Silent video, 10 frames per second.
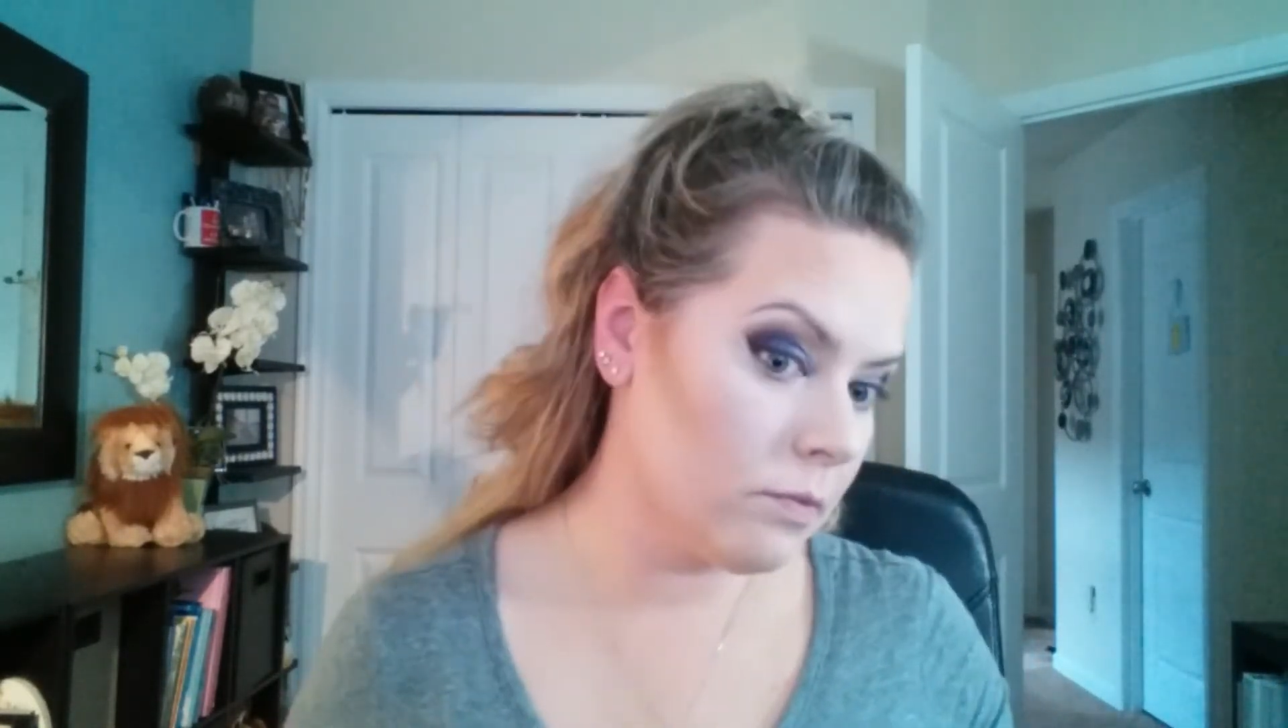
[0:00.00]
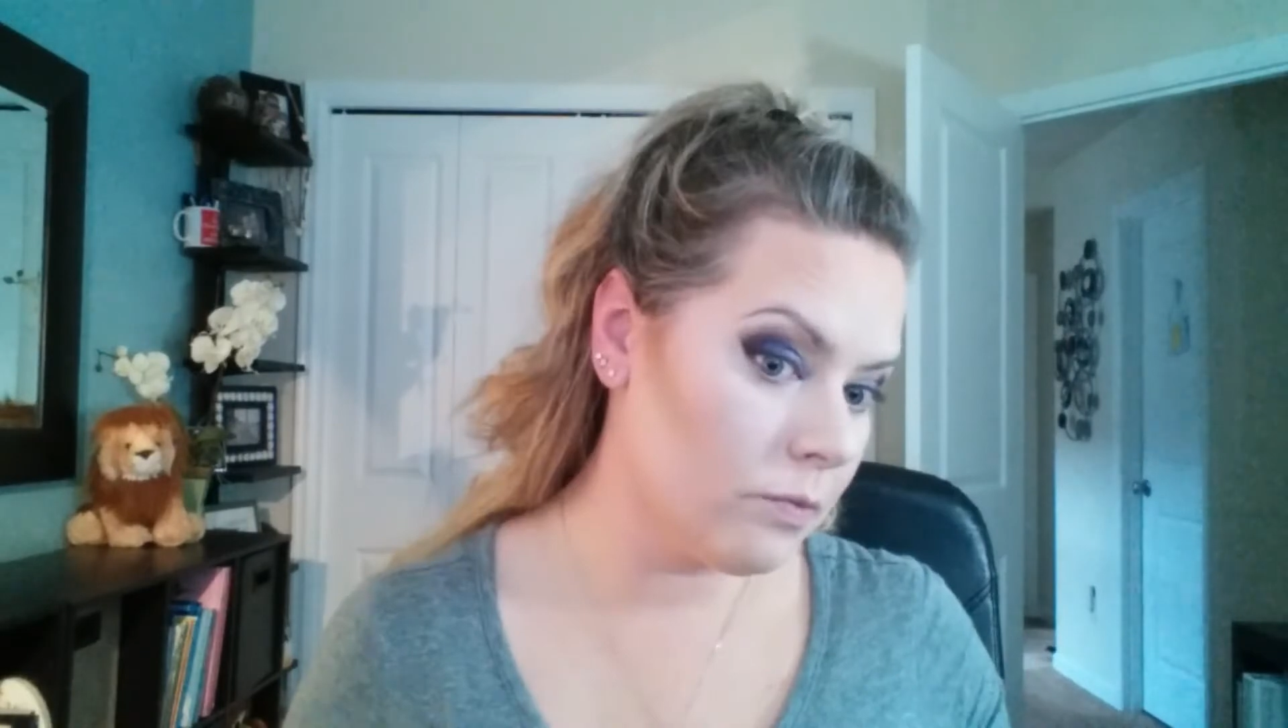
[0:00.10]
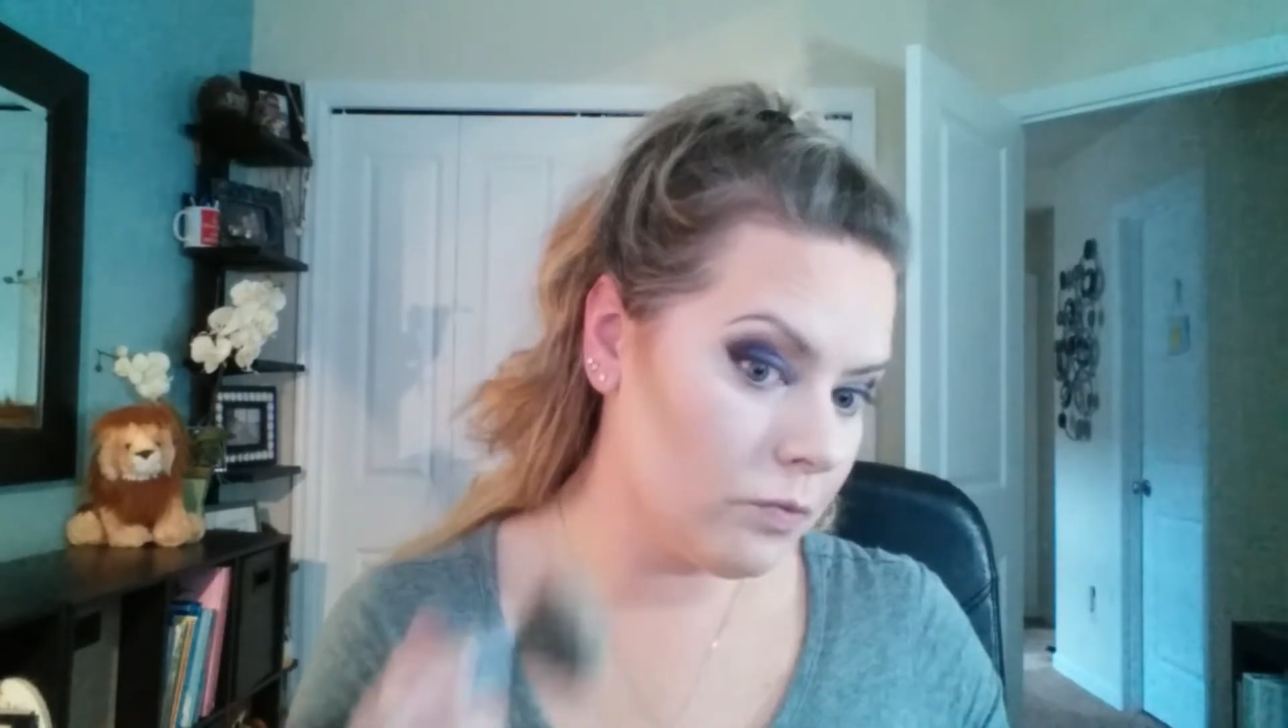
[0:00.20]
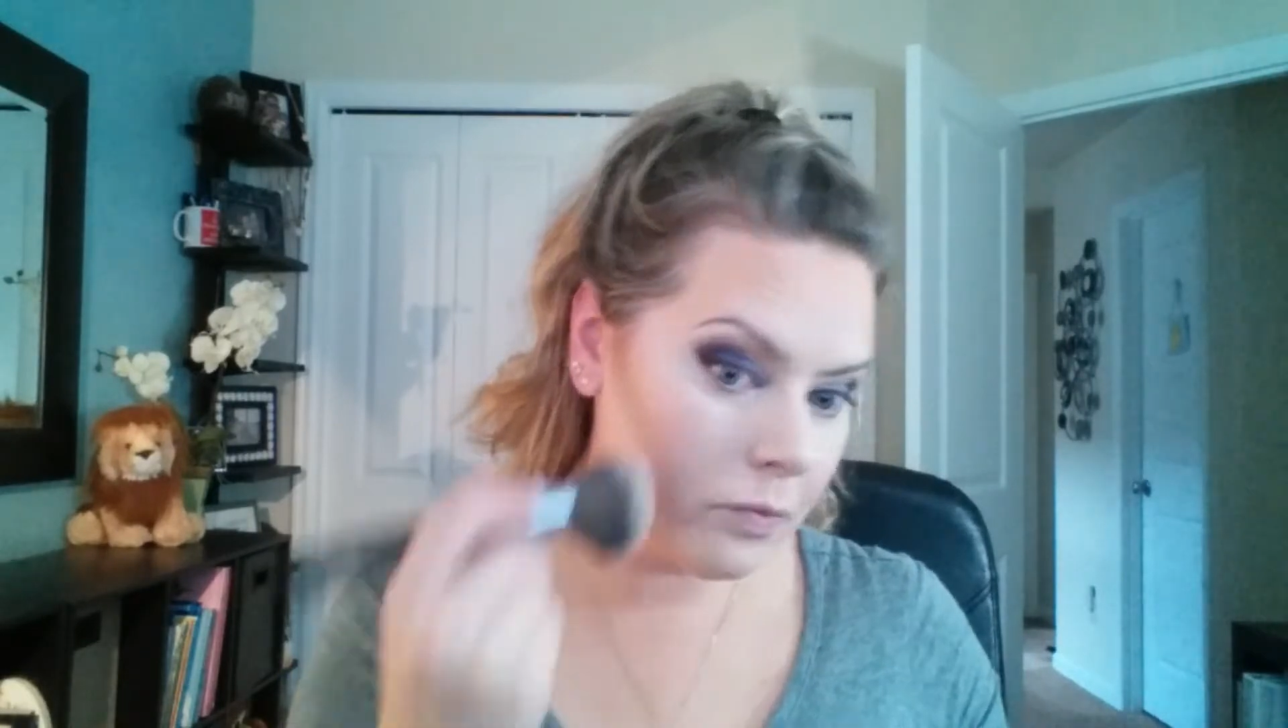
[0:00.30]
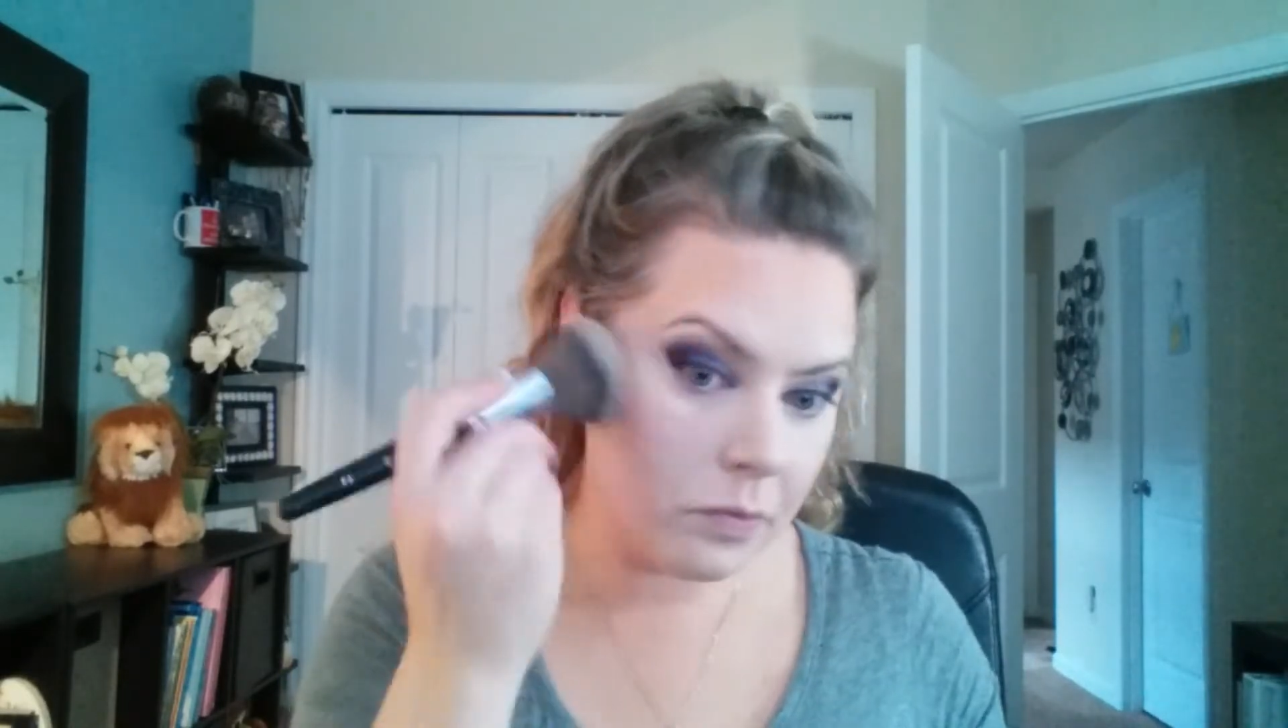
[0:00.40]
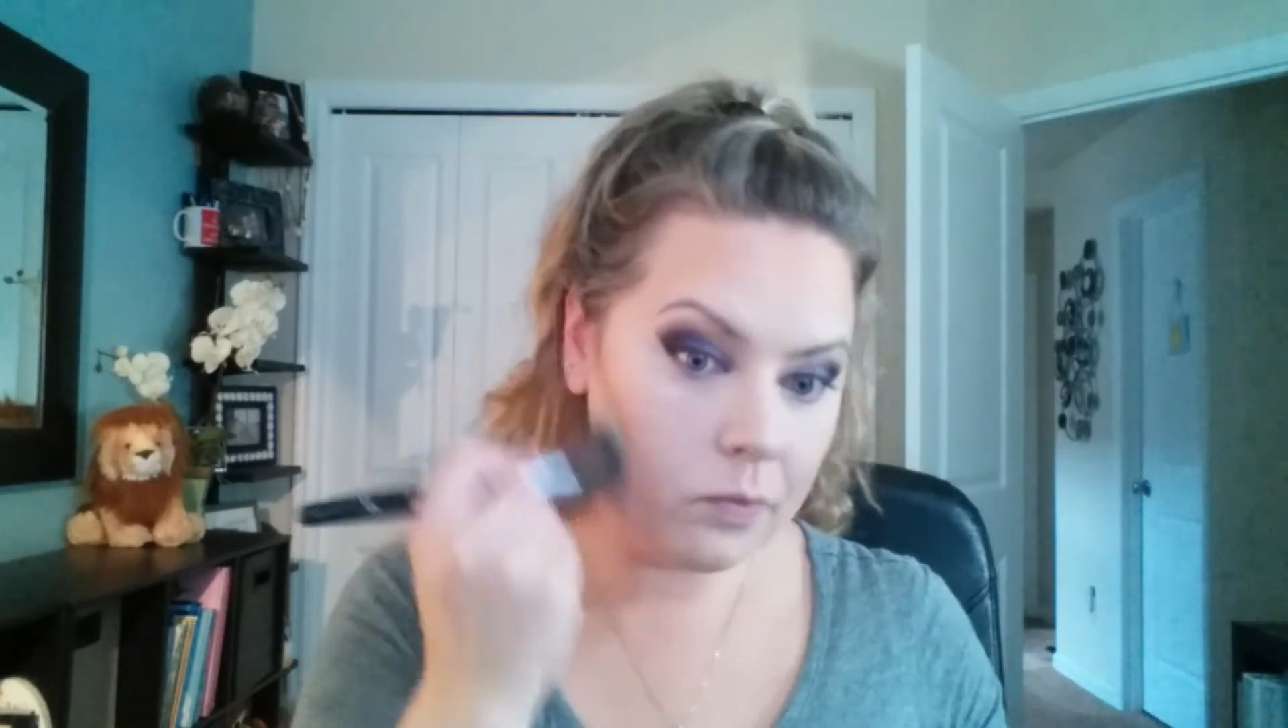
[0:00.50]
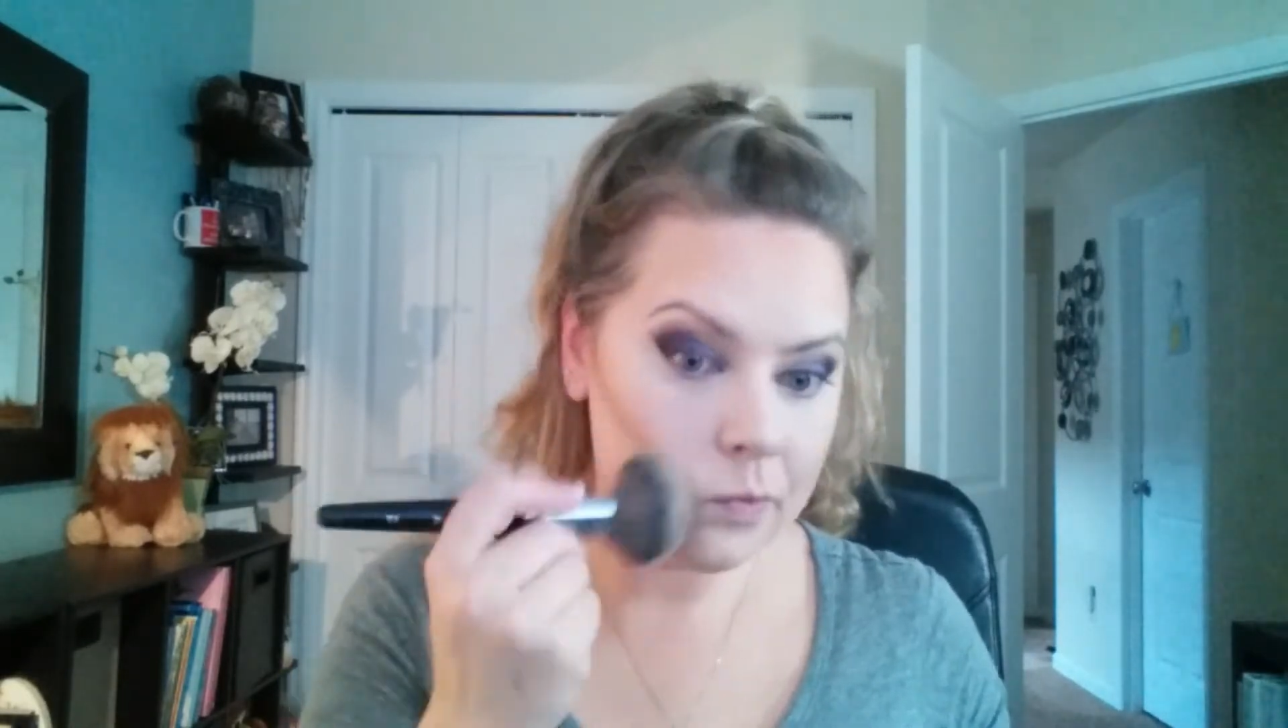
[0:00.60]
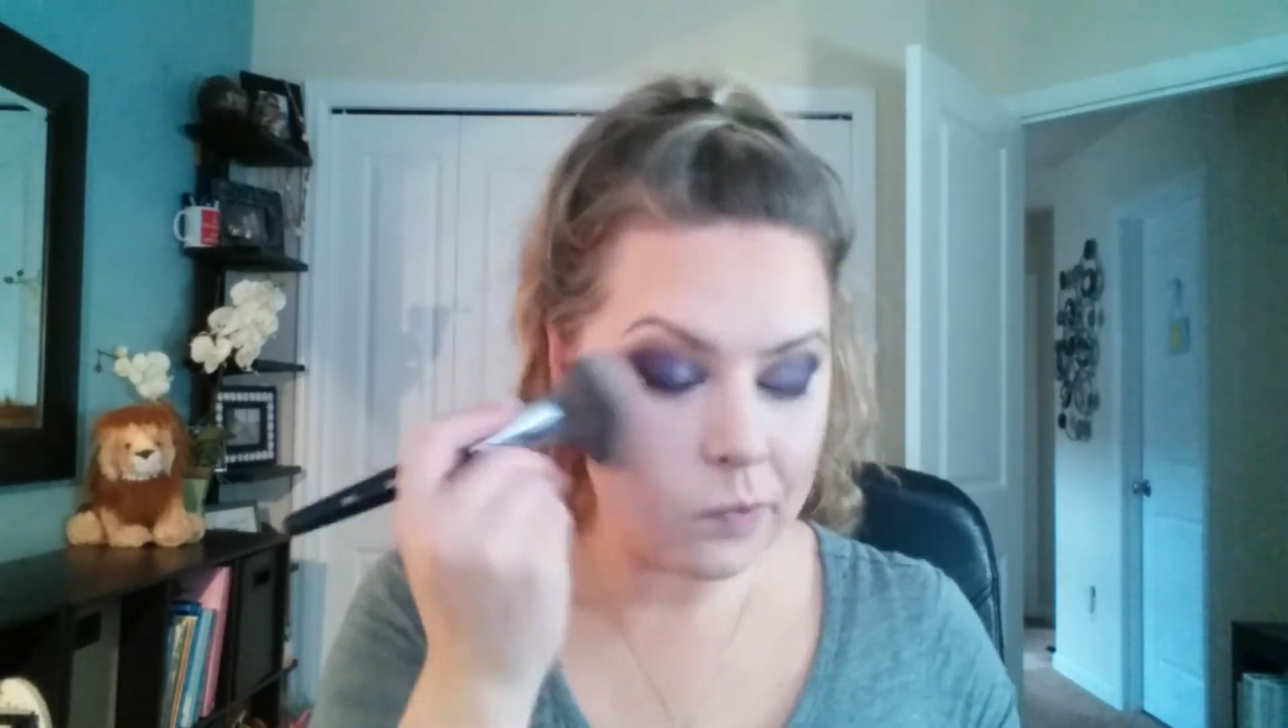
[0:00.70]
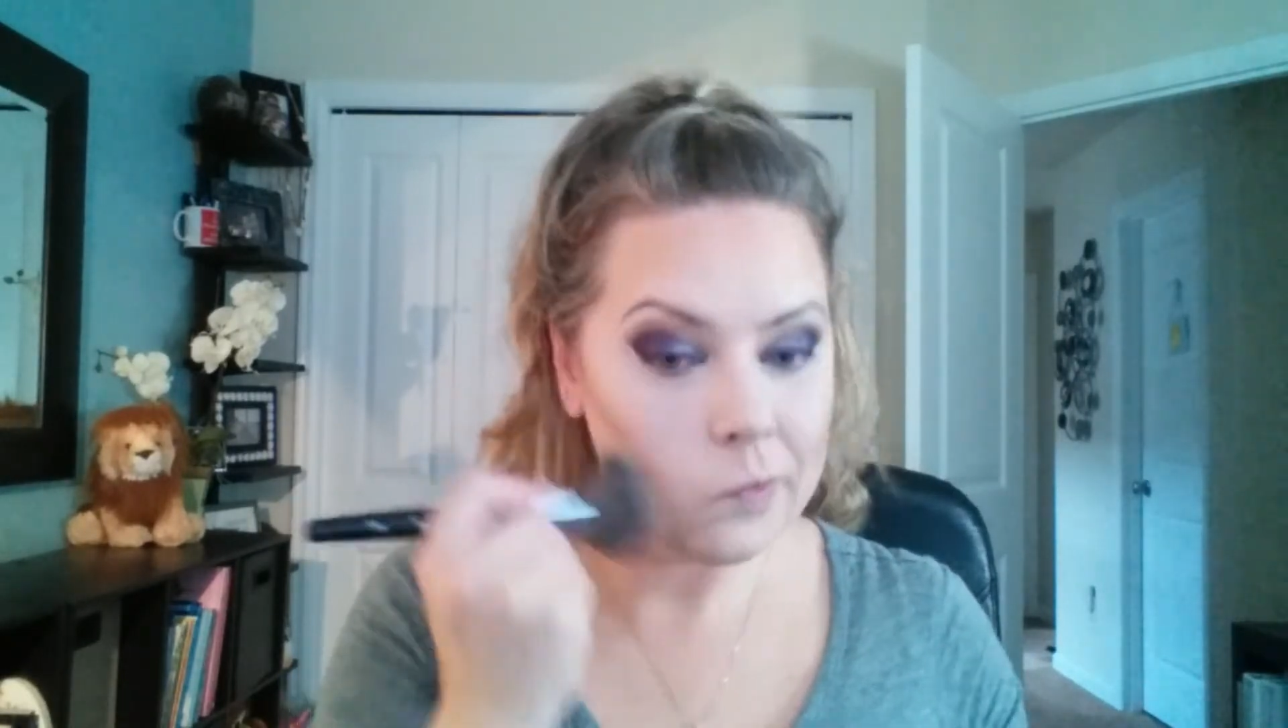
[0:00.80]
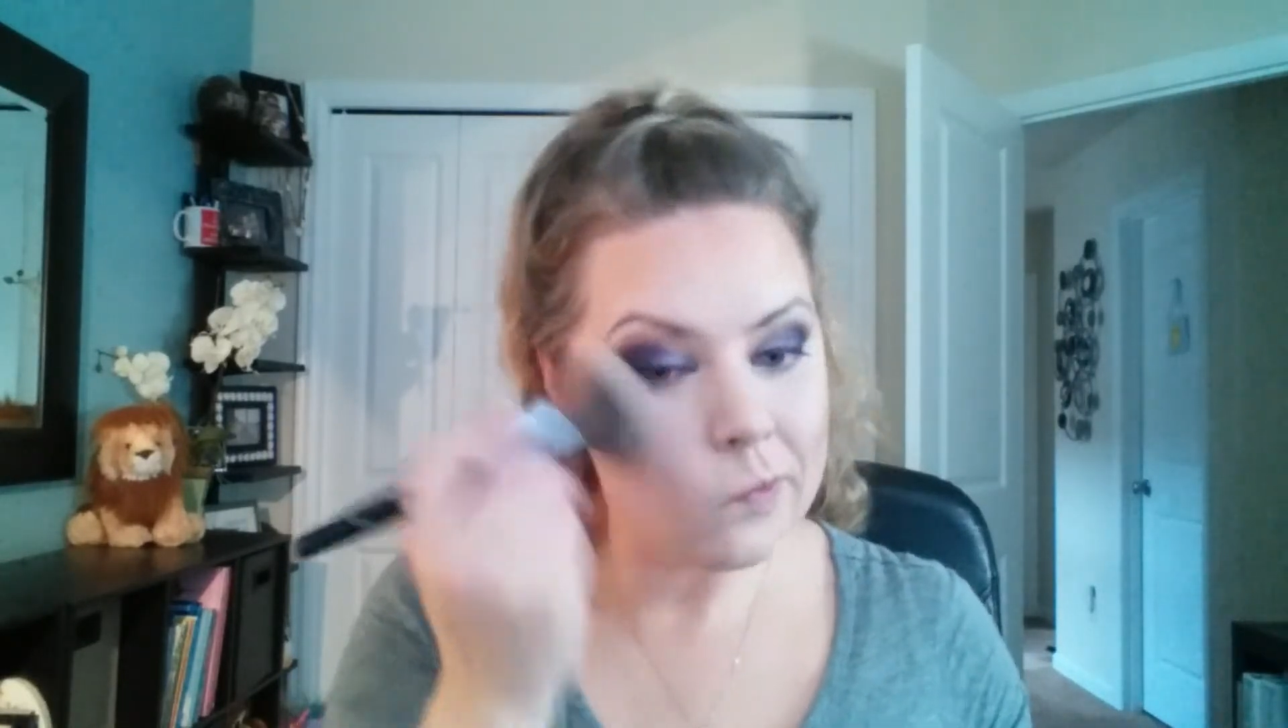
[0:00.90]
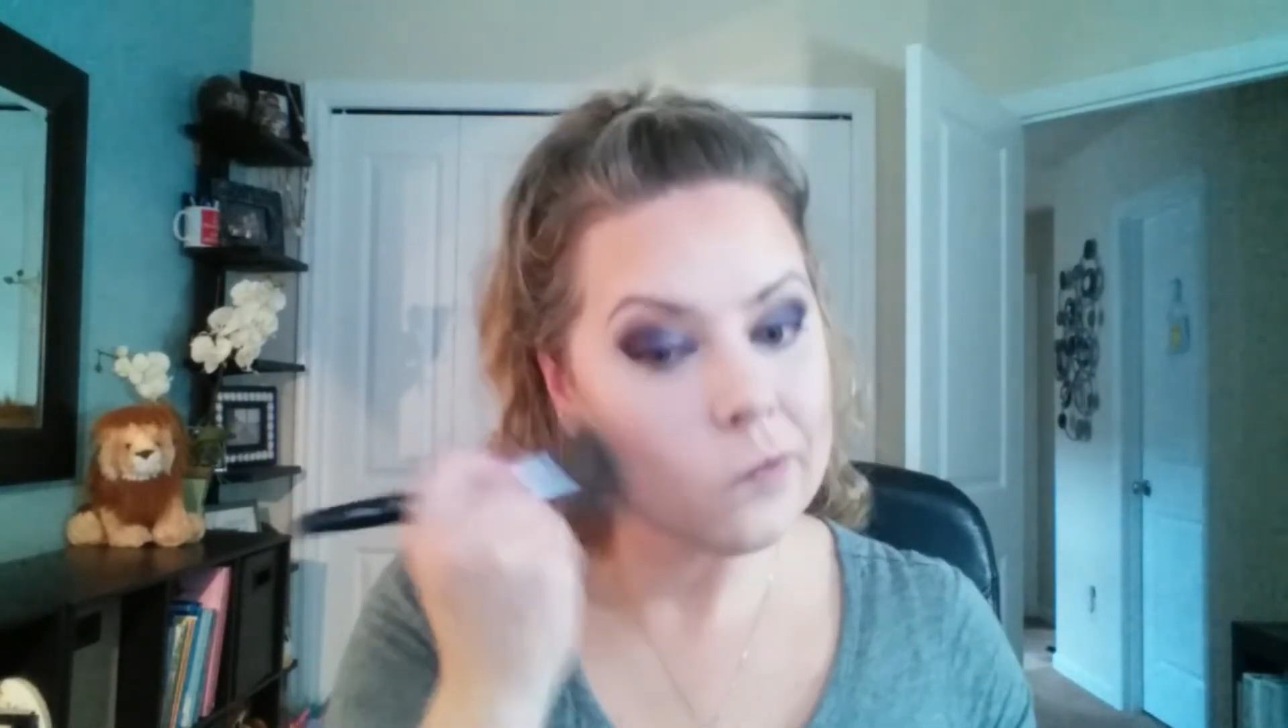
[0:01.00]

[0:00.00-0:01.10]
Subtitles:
what is this